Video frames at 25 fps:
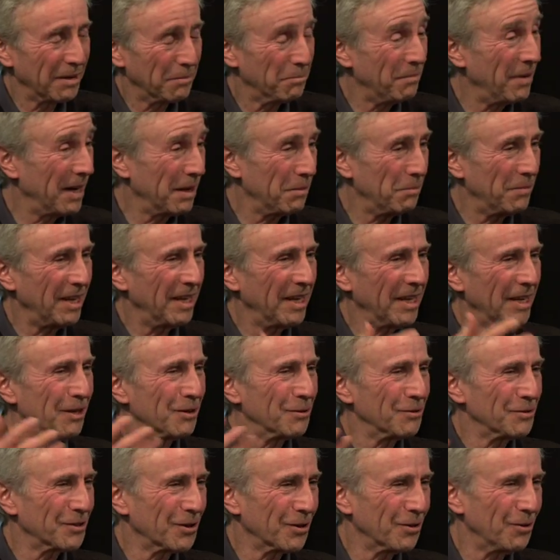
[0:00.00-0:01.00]
it many, many
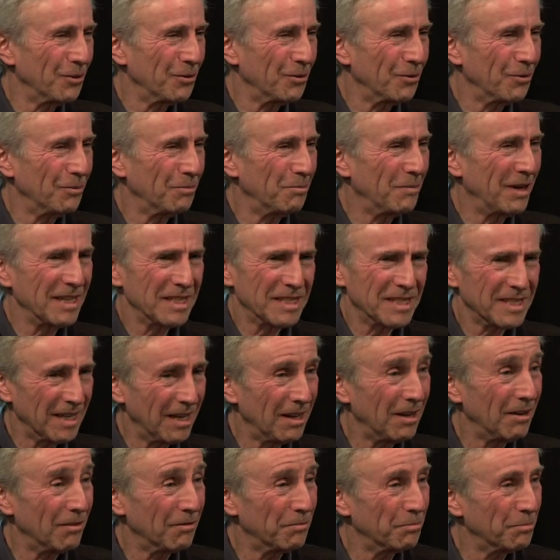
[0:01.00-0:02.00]
years ago
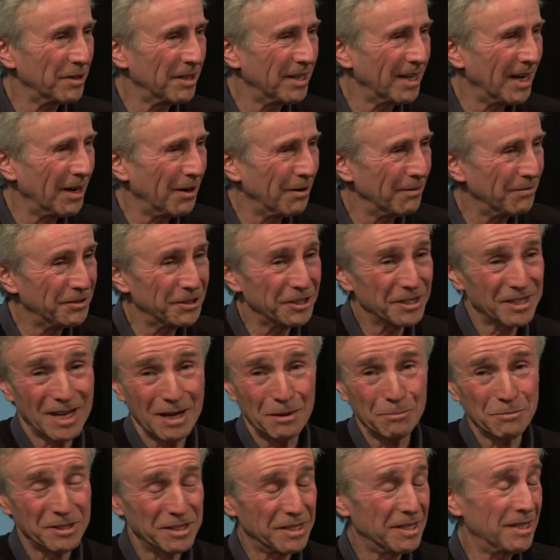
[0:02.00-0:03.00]
myself, but now I've just
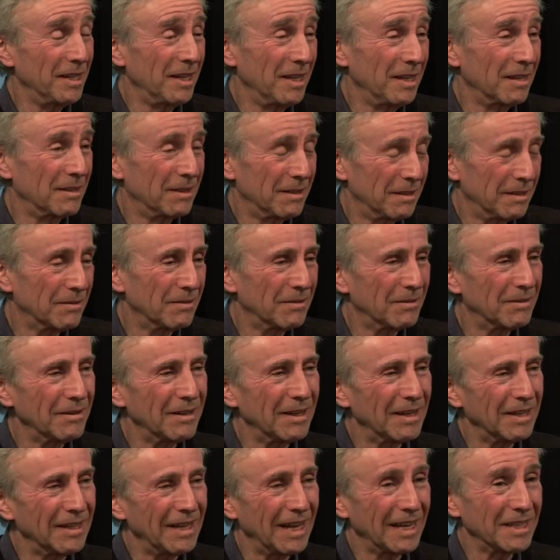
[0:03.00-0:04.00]
come to see it.
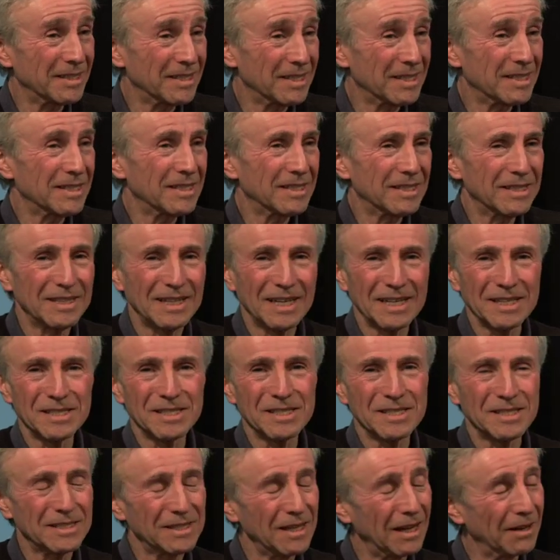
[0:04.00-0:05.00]
That's
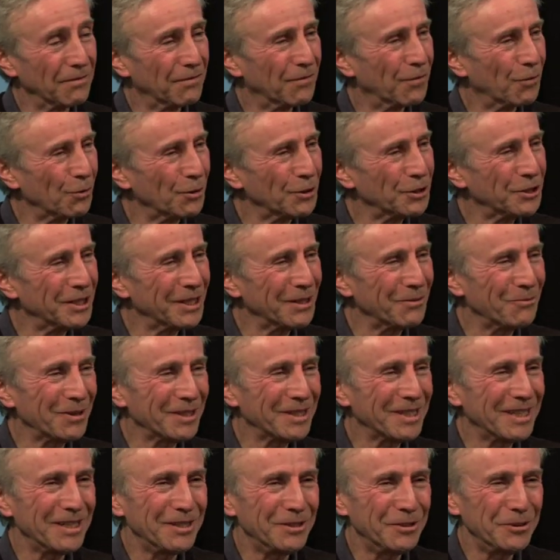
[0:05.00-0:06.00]
unfortunately
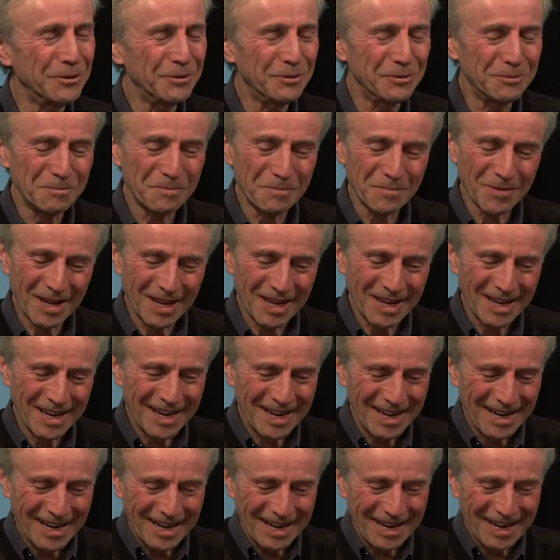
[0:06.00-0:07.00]
what they do.
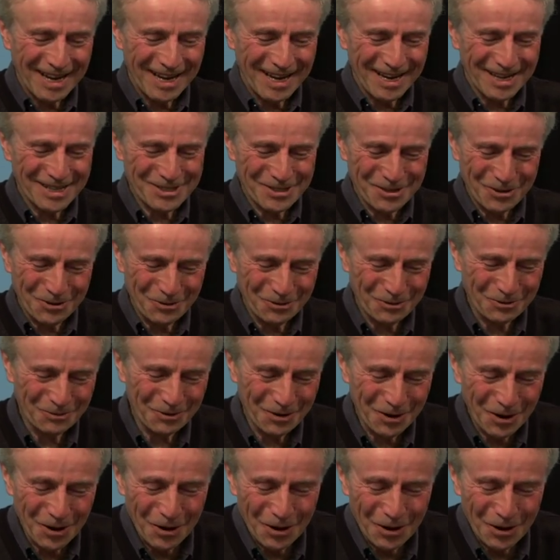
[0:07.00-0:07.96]
So